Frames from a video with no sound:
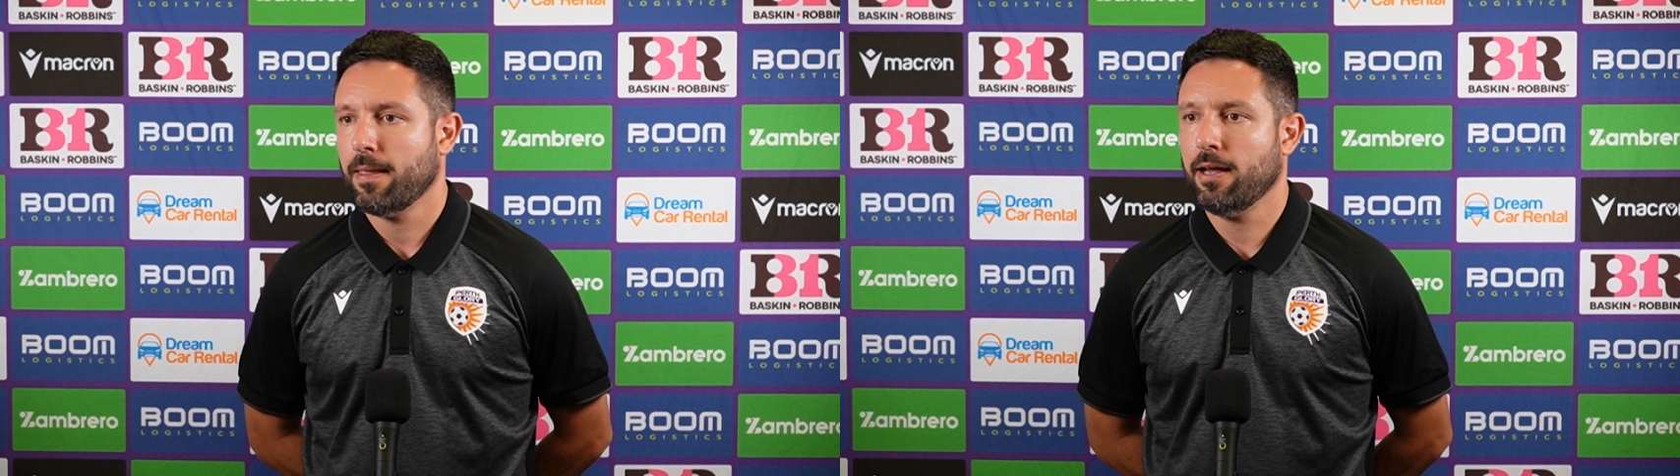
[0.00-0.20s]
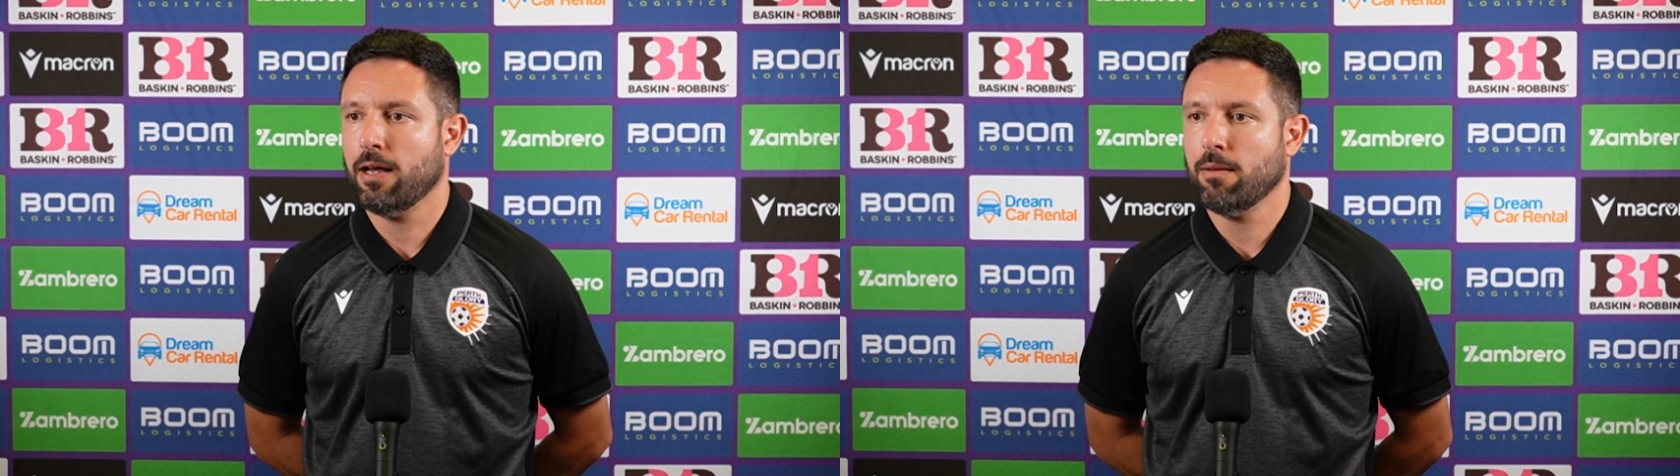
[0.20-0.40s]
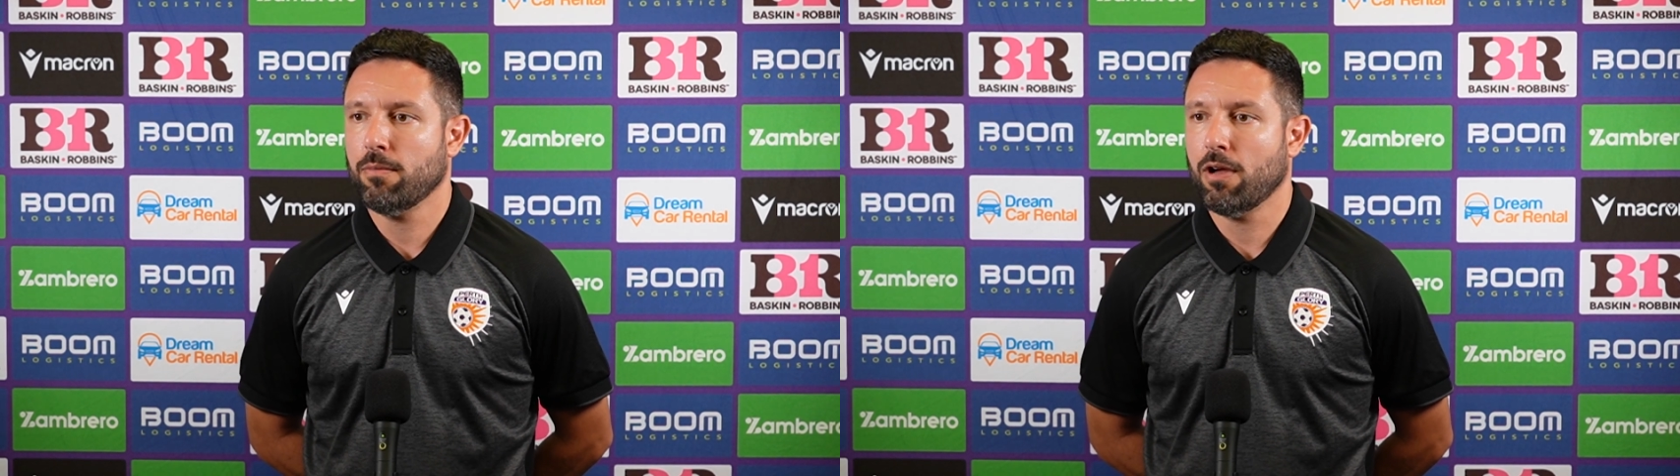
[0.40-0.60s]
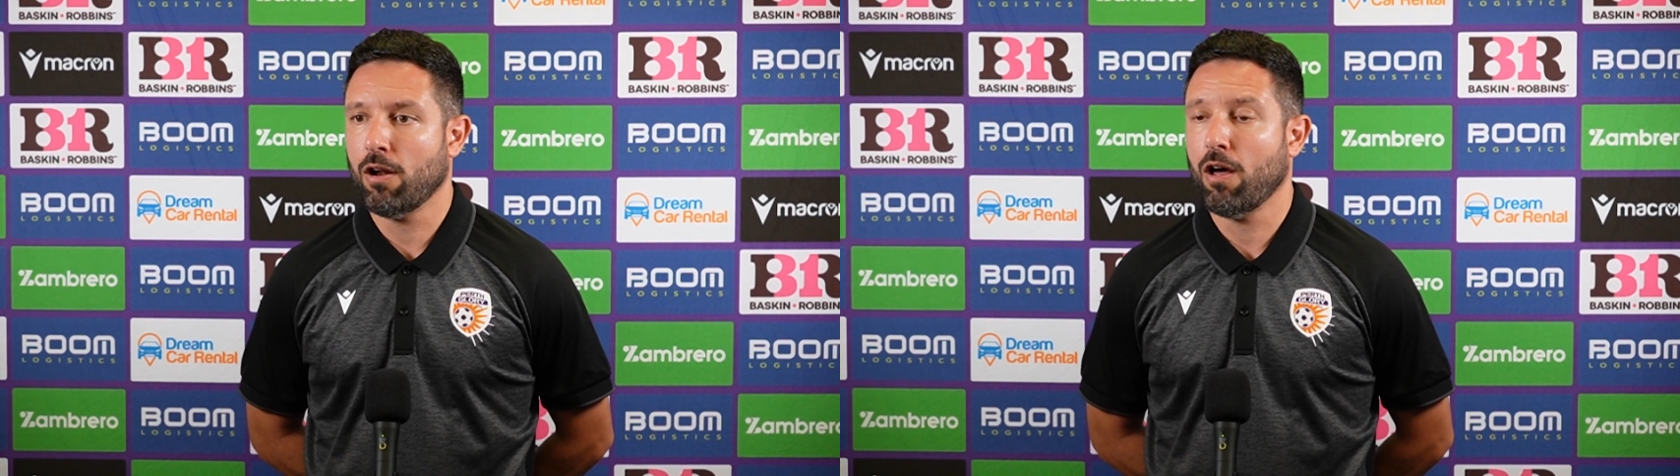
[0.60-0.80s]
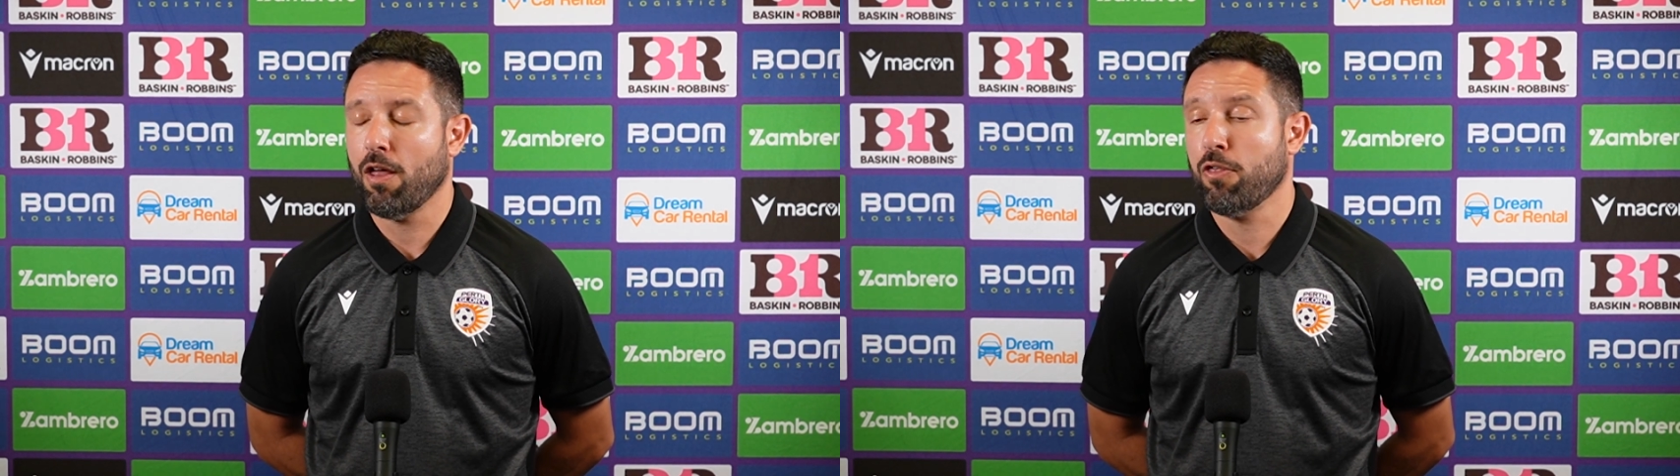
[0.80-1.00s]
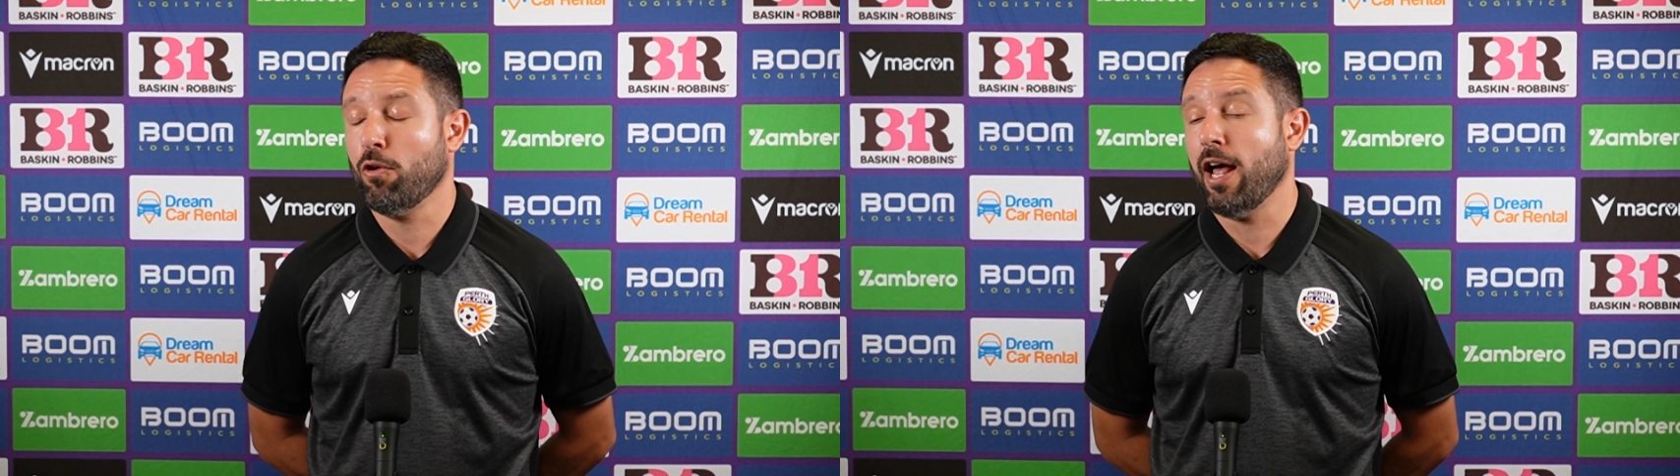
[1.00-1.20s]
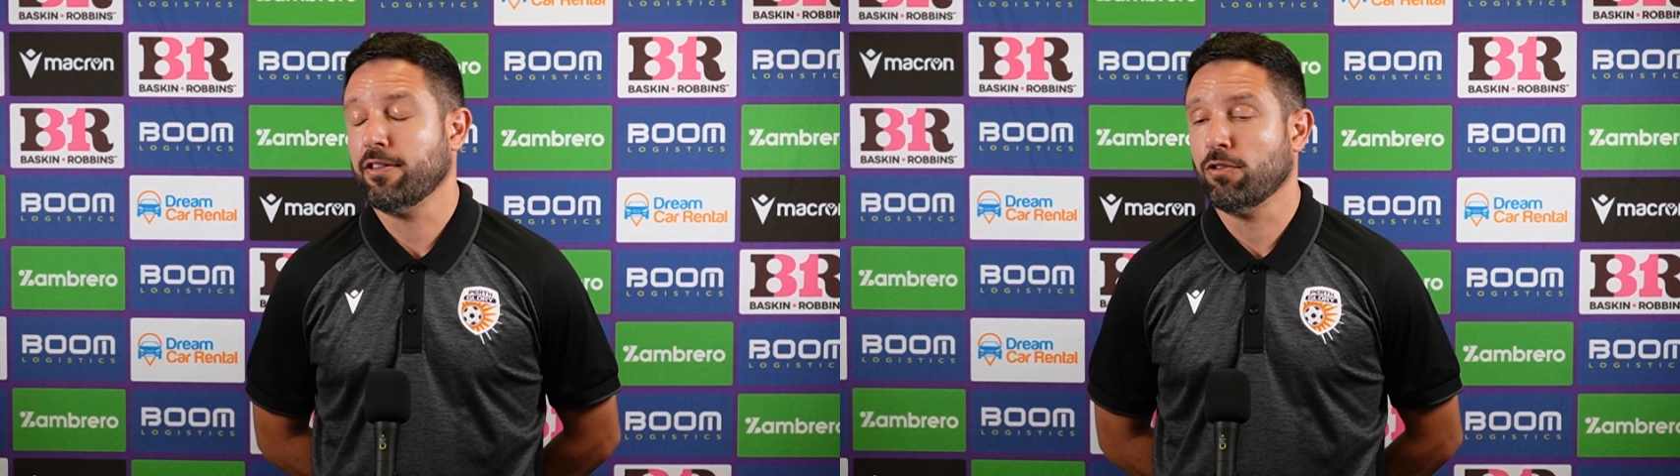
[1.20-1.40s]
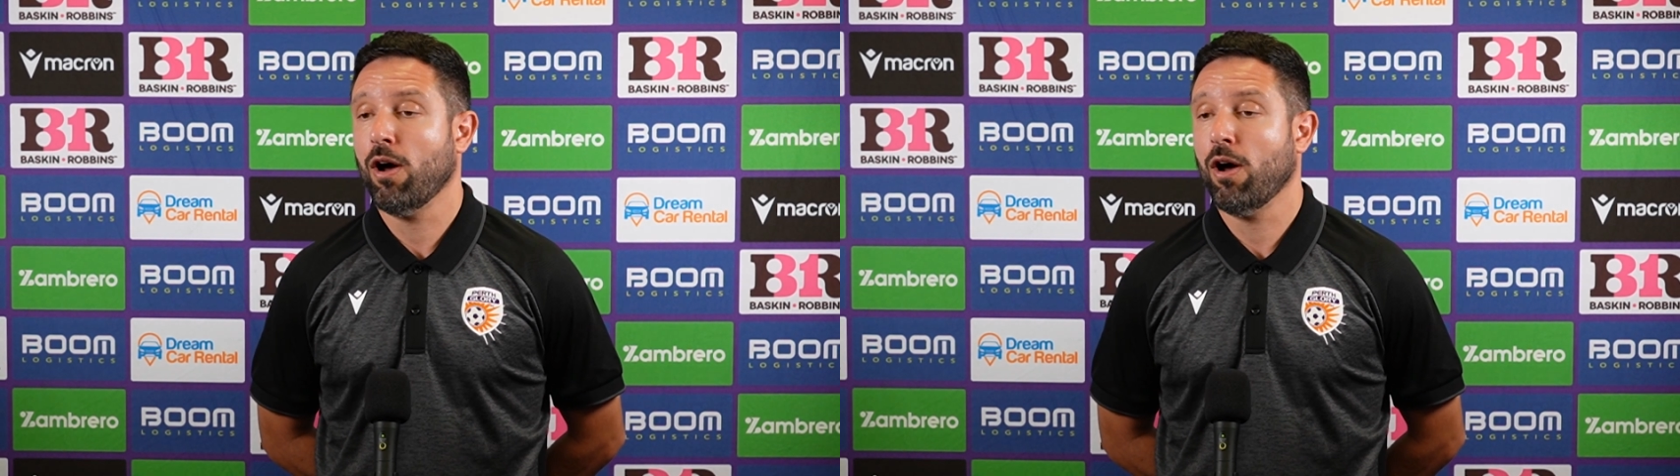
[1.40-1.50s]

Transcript: I thought at